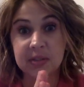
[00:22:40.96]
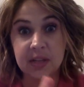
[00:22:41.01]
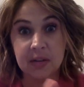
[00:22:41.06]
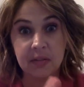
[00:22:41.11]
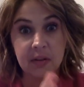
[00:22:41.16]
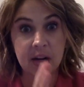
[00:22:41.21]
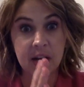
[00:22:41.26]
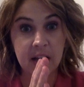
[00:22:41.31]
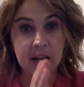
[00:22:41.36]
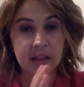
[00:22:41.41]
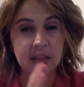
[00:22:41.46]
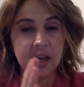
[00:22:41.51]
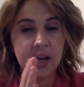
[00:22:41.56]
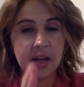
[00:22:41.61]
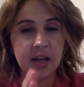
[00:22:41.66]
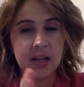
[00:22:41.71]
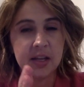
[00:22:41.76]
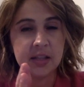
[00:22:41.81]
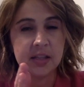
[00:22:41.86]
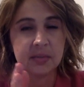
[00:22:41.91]
whosever neck
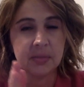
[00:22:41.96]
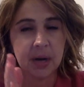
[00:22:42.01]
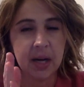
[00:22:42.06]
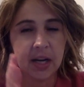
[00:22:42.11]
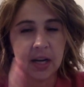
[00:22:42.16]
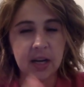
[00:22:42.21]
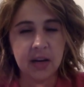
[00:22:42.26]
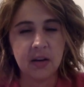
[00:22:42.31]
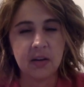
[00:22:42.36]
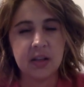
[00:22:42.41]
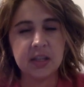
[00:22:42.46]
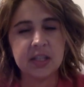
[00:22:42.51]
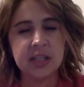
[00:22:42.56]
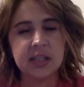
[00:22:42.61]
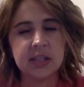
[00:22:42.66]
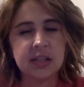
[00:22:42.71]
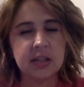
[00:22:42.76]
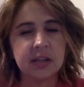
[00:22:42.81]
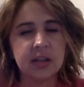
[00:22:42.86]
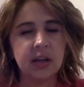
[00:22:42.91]
that is, right now I
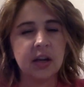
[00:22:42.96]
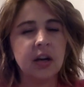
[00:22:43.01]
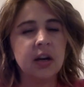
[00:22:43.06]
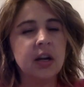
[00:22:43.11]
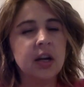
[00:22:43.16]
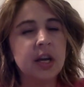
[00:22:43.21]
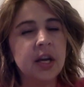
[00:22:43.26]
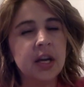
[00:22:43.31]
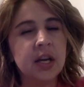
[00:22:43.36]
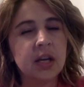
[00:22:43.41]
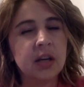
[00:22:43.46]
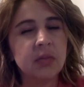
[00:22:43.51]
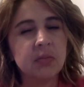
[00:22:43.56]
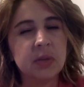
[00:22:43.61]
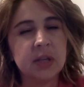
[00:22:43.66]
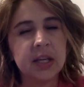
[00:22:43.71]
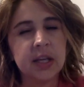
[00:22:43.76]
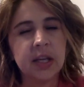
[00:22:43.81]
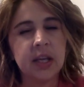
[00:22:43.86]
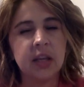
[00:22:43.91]
just declare
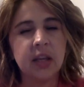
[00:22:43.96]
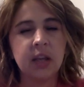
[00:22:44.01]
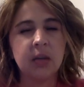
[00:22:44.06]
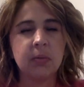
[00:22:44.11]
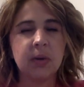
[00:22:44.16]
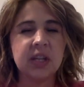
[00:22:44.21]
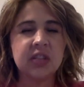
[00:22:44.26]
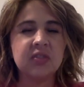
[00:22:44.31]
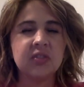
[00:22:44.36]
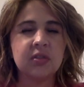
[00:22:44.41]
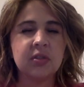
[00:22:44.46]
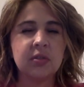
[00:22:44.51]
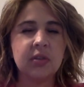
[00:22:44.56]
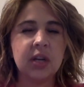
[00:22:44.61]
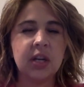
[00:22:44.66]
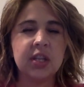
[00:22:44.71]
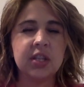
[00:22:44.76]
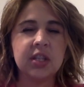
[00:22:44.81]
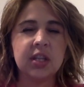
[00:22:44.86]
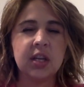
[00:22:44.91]
complete healing,
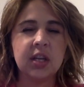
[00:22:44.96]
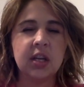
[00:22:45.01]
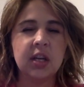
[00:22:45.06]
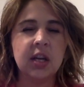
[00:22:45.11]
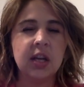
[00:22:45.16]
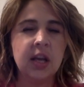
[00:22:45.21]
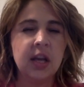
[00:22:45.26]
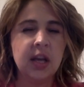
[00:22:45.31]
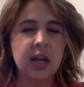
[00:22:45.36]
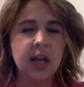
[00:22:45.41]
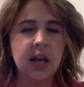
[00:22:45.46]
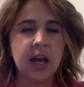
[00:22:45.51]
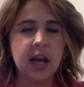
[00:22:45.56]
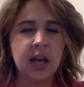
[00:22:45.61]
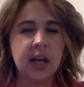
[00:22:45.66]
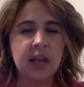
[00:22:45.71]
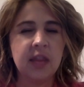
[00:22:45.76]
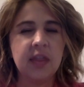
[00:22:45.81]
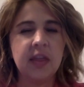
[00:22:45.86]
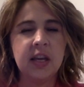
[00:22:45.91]
restoration,
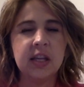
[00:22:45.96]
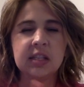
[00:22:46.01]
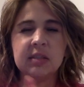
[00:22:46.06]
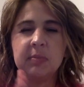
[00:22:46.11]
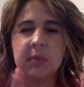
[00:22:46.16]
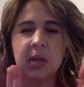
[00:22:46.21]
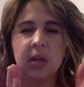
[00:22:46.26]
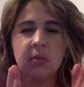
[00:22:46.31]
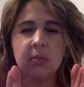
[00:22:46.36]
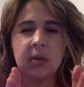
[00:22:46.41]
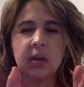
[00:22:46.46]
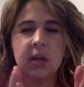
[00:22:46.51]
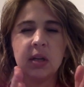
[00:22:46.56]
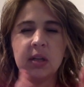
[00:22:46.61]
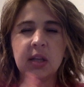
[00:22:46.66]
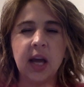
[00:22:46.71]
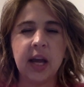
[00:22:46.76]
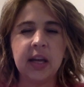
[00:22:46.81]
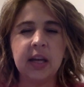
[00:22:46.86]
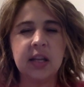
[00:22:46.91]
and things being
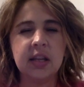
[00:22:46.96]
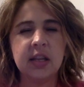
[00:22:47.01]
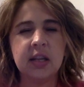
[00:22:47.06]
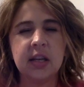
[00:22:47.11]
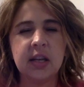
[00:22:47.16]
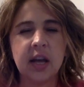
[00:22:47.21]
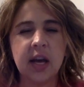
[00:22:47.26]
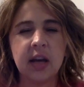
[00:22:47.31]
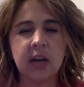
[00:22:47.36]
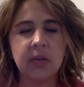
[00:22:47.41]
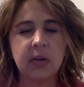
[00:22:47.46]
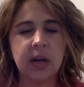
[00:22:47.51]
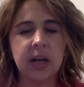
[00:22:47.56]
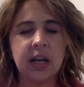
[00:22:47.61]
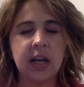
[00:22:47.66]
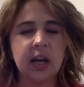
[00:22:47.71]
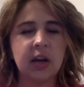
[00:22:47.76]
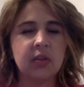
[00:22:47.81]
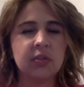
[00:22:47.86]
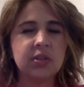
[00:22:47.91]
realigned in the neck right
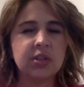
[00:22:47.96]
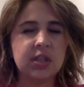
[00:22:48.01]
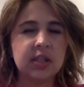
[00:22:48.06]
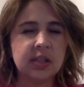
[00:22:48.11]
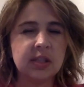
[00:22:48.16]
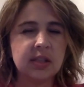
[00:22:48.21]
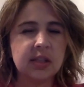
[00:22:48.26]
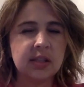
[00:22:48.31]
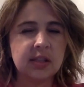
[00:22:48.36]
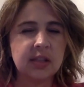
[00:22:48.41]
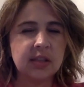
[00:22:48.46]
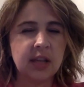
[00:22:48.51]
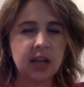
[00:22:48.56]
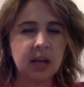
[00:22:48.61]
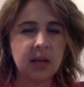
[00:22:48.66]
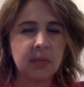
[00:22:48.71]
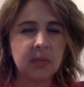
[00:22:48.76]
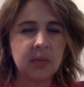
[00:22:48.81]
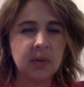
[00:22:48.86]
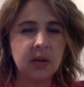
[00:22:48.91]
now in Jesus'
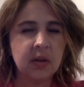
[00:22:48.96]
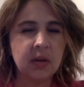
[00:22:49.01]
name.